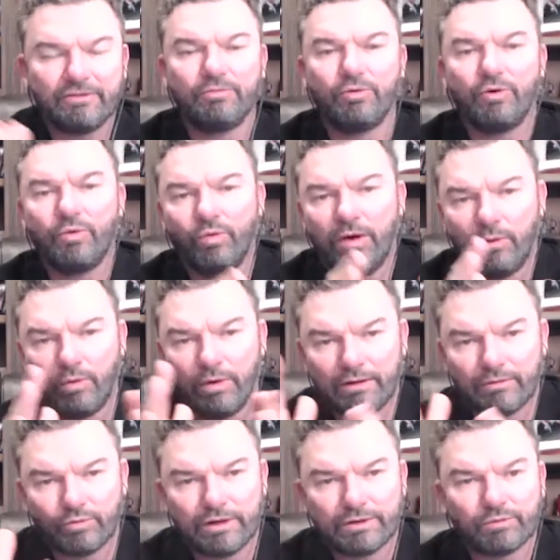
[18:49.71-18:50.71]

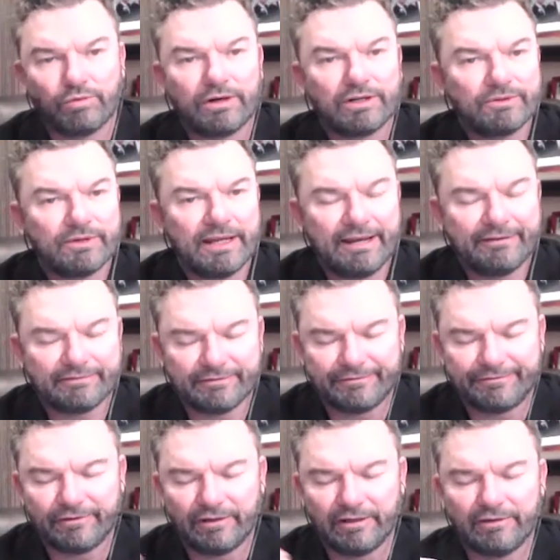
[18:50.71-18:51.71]
What work do I have to
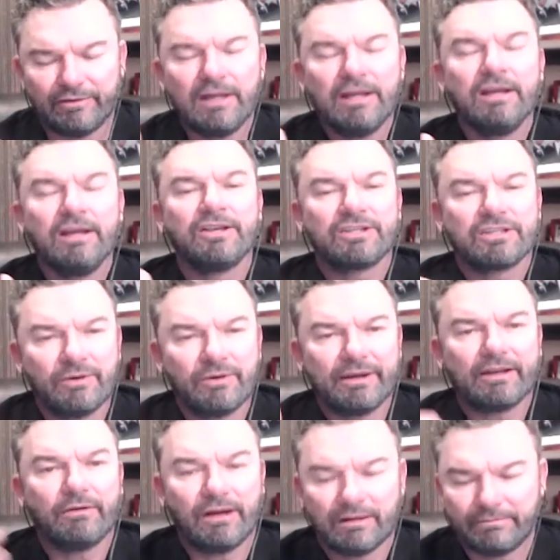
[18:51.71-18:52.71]
follow? So I
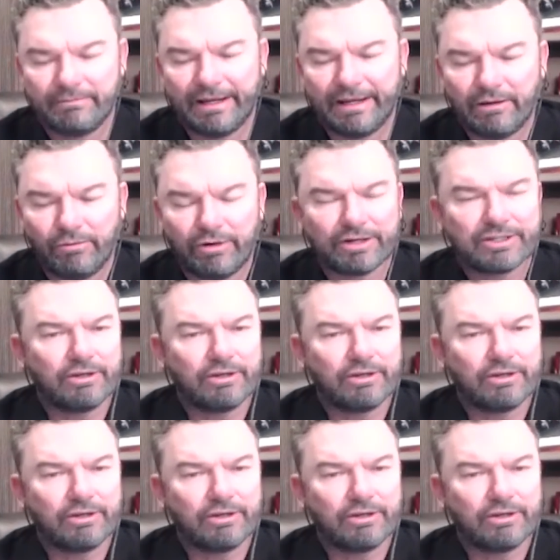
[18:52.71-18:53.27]
go out and make it work.